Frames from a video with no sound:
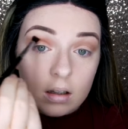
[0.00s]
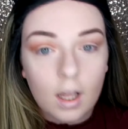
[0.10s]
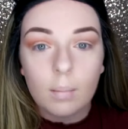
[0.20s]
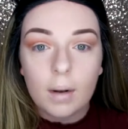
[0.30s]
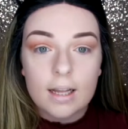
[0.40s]

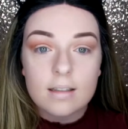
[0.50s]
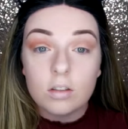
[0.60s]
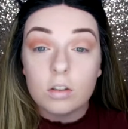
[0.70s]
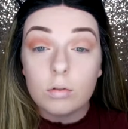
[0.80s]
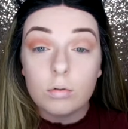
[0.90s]
That
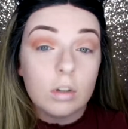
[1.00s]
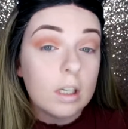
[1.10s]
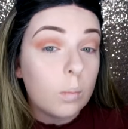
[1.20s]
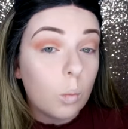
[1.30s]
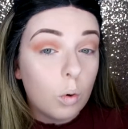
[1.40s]
blazing just
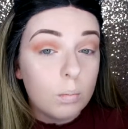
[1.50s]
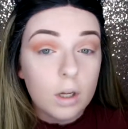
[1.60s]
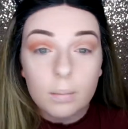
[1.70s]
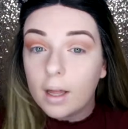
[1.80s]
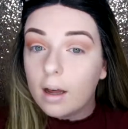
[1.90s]
really warmed
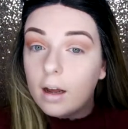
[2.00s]
up that